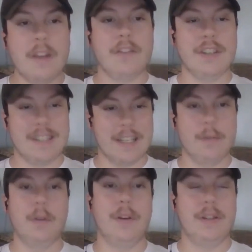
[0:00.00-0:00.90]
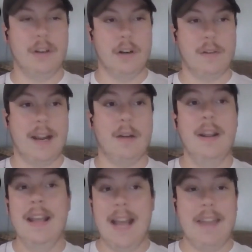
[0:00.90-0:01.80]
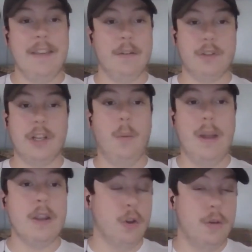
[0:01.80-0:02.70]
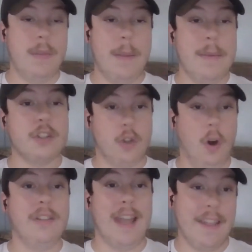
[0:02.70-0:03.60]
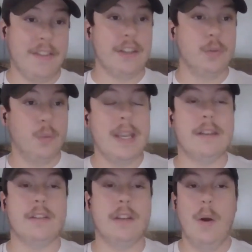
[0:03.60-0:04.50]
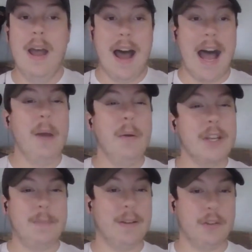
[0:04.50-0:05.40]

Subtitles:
for this thing to really turn around. I think Rashad White could maybe start that this week. So I would expect